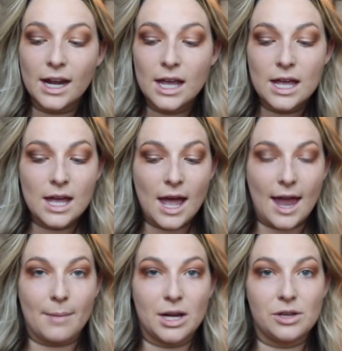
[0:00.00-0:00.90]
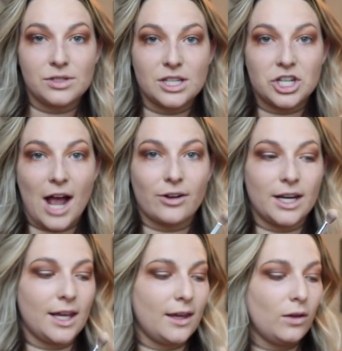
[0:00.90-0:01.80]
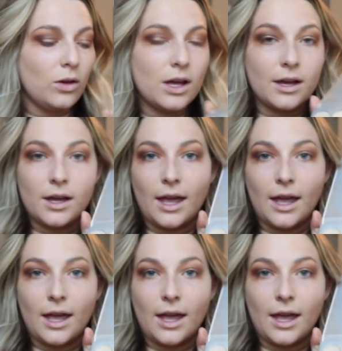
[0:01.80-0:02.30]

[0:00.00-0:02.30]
And I'm going to use the Jaclyn Hill